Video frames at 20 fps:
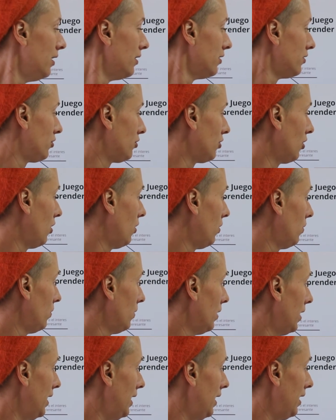
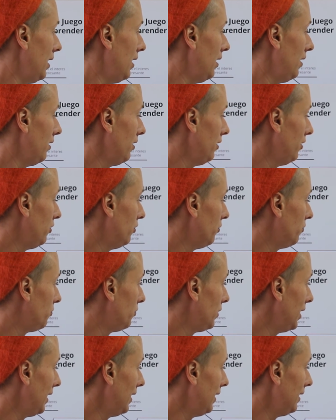So you
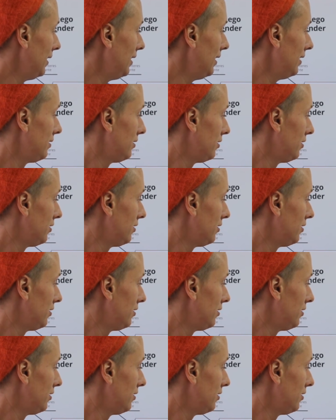really need